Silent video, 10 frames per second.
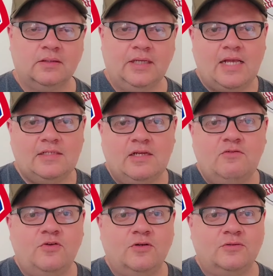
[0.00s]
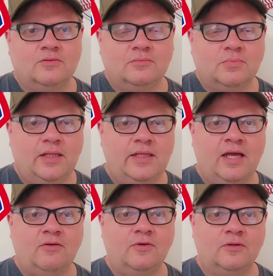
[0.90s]
guy's an infielder playing the
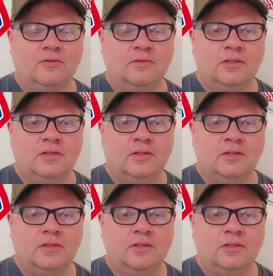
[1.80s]
outfield.